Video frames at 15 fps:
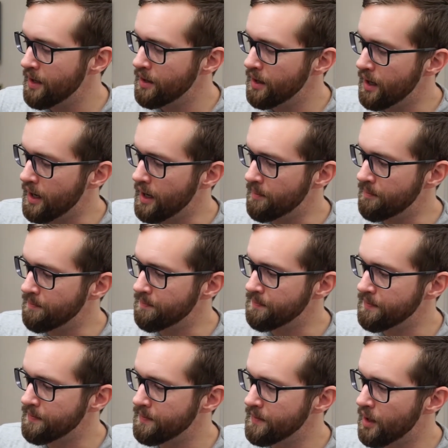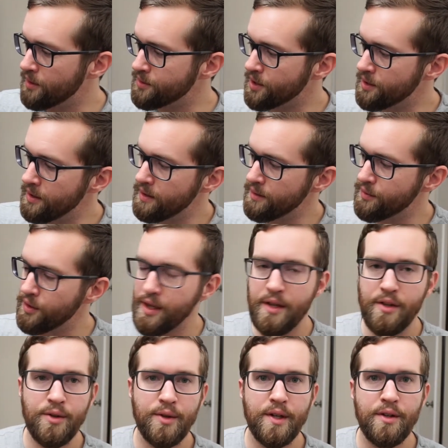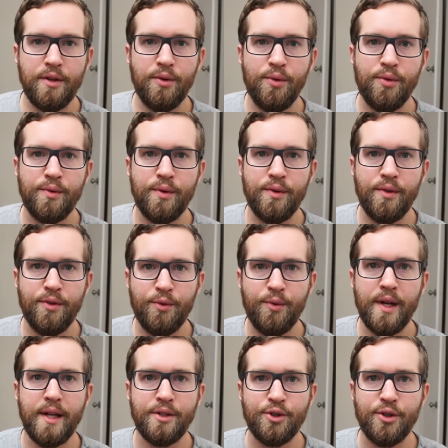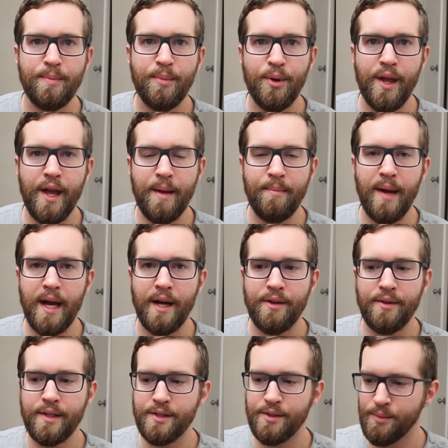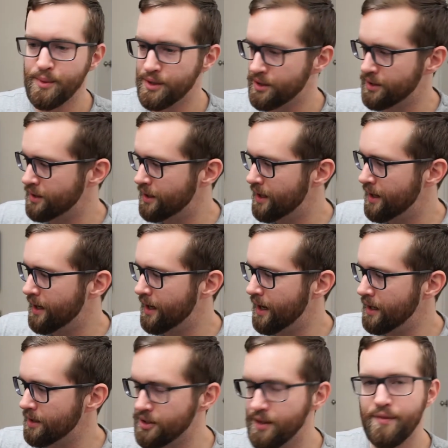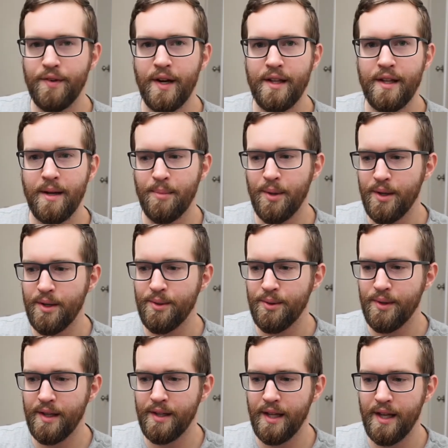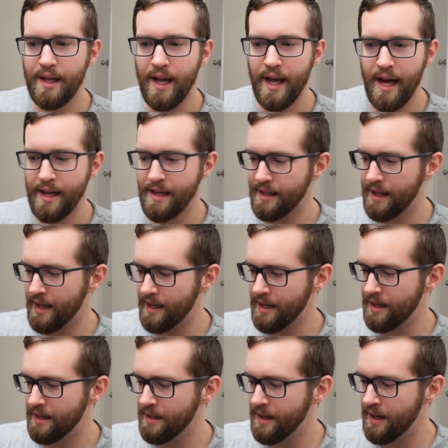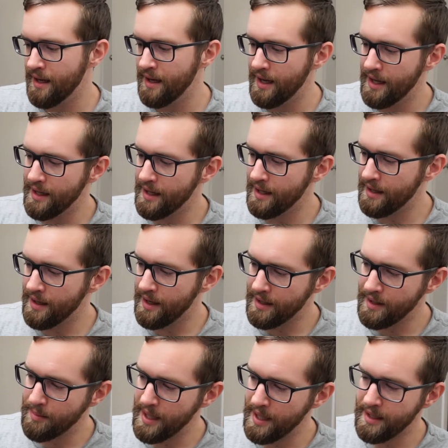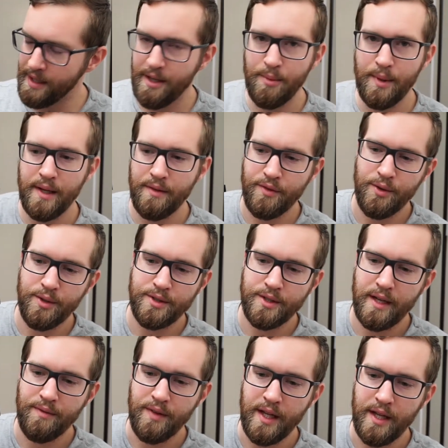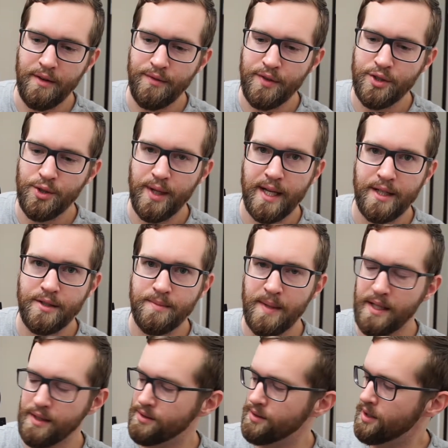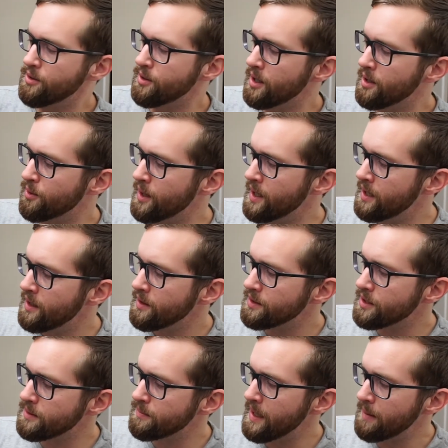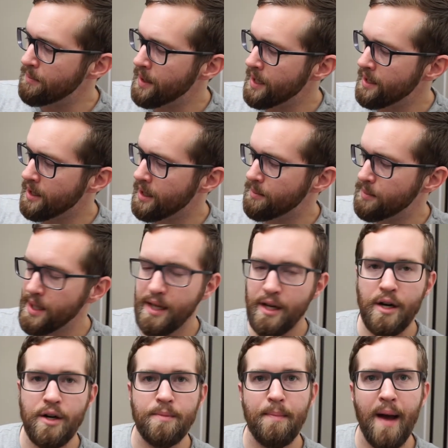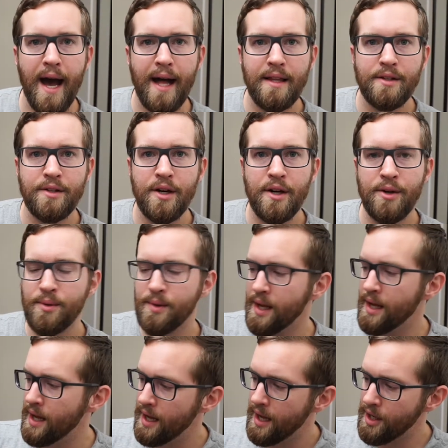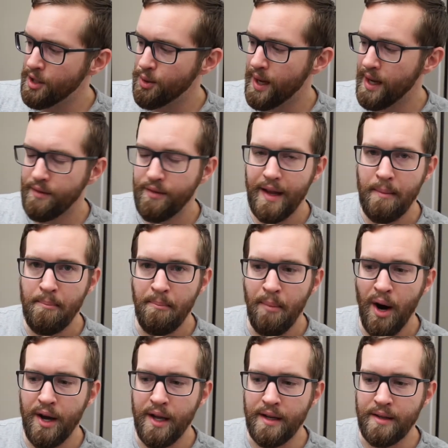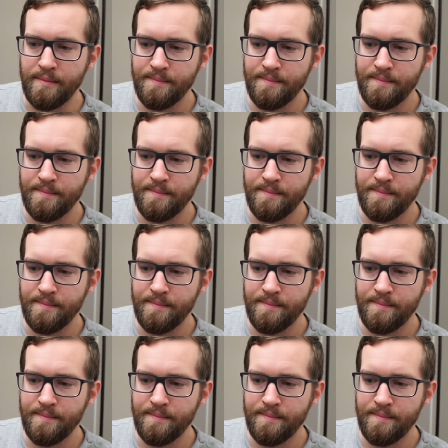Um, alternatively, you could do th- three AAA batteries, which I actually find that pretty cool that they added that in. And then on the back here, we of course have the official Xbox logo. This is made by a company called Paladone, and you have a button.